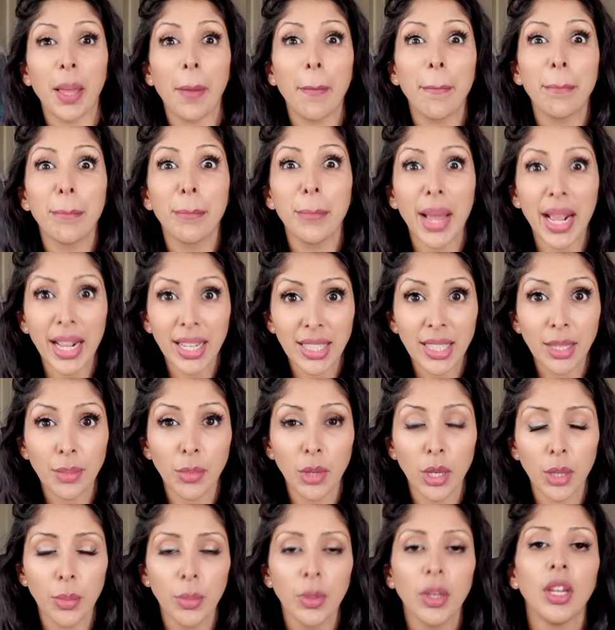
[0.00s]

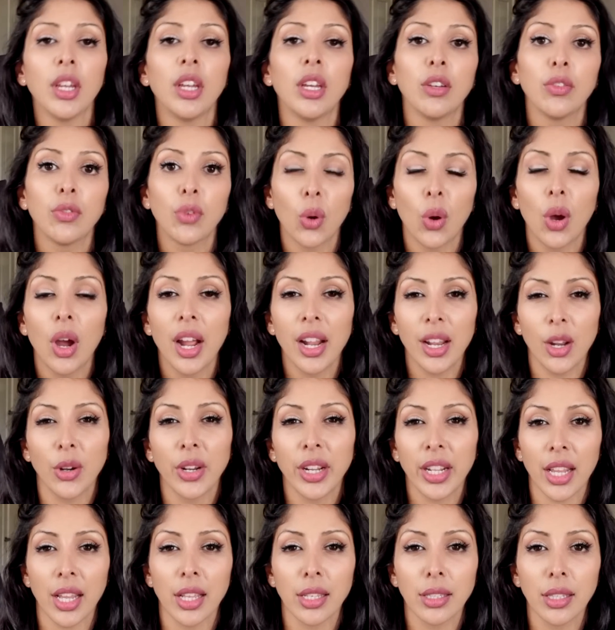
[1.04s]
maximum for
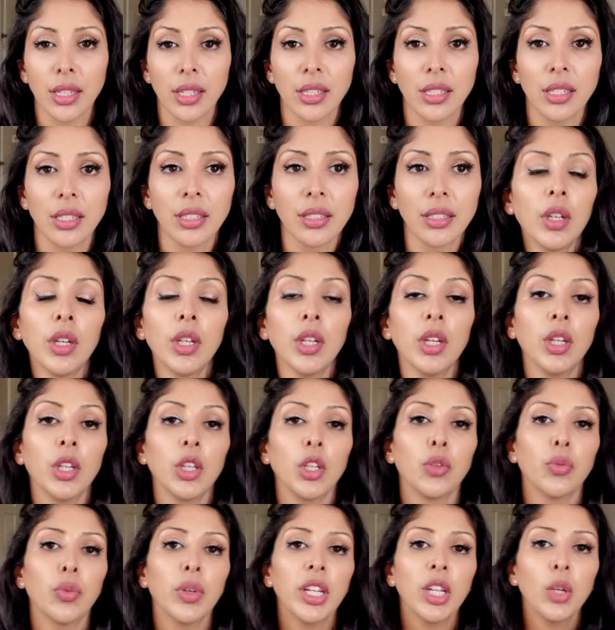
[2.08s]
hyaluronic acid.
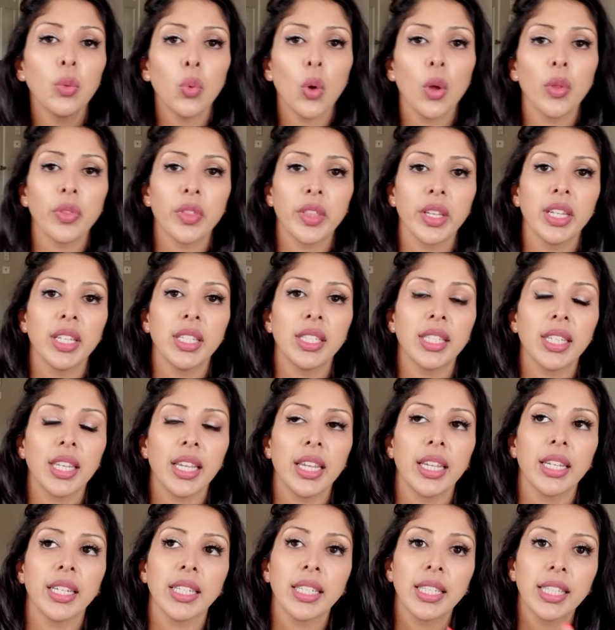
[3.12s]
You really want this
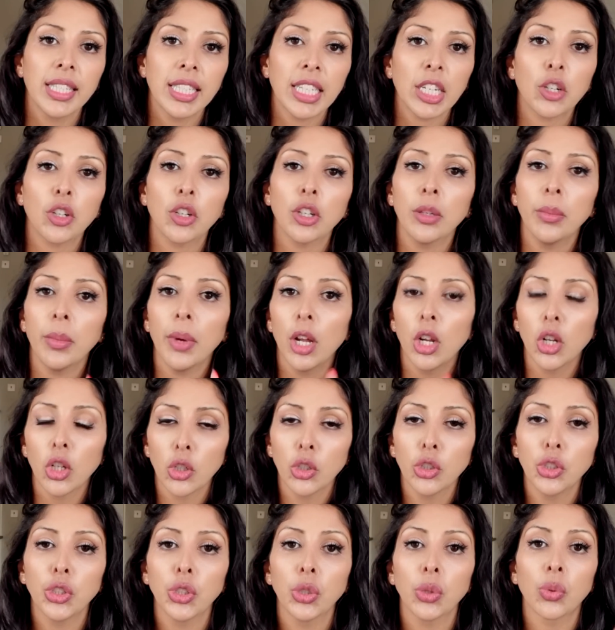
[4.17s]
in a serum, a
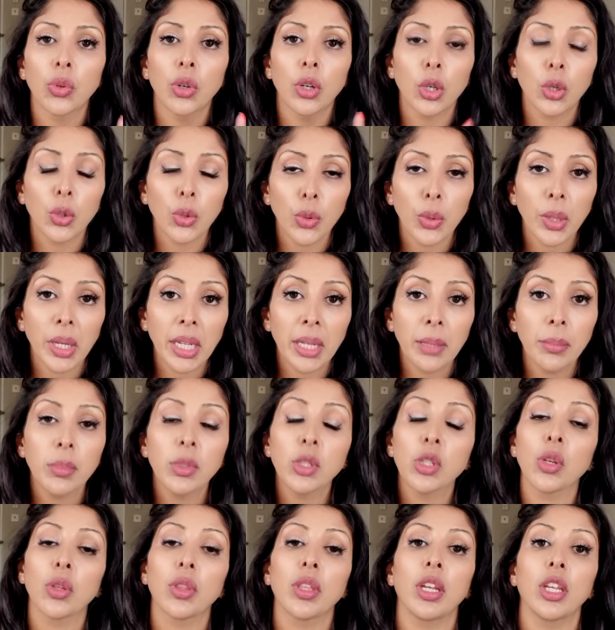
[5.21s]
lotion, or a cream
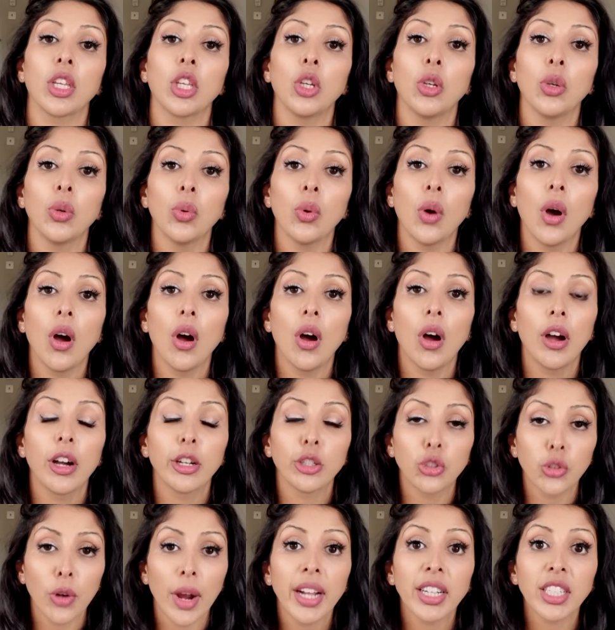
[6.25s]
so that you are
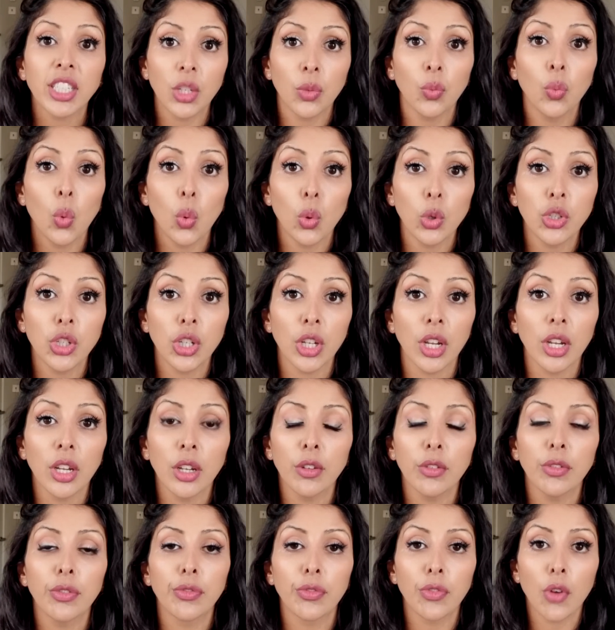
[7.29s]
attracting water
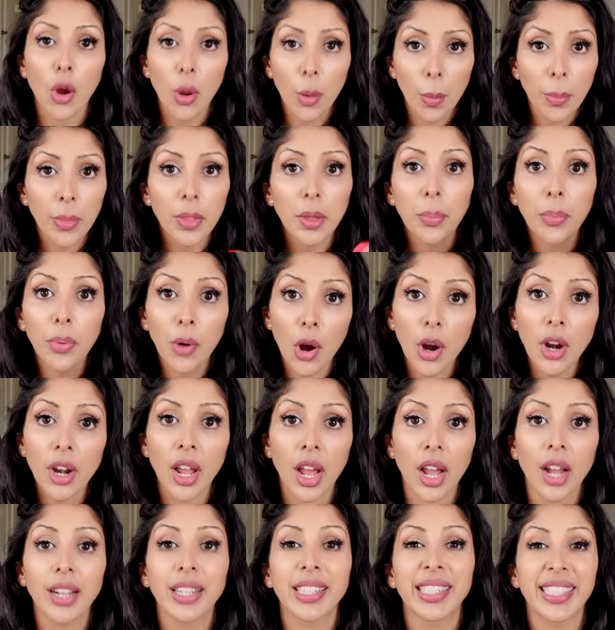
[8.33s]
from the
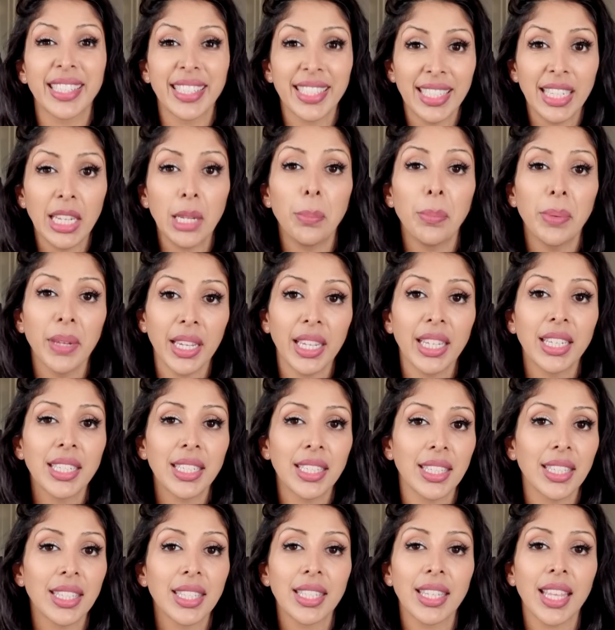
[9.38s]
product deeper into
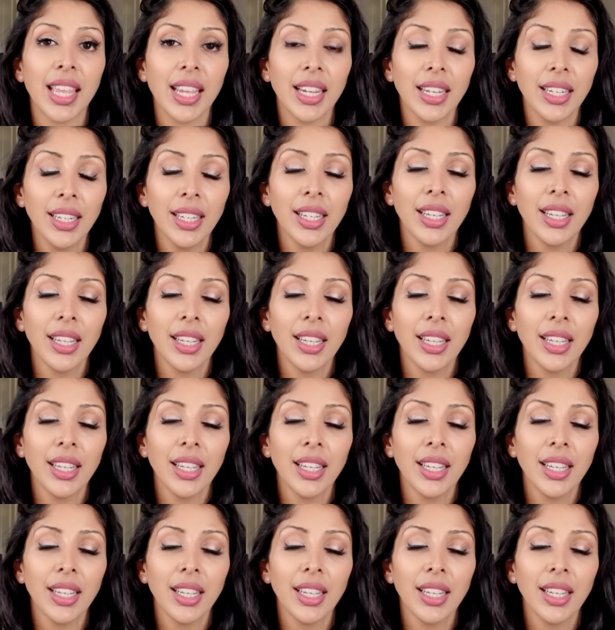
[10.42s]
the skin.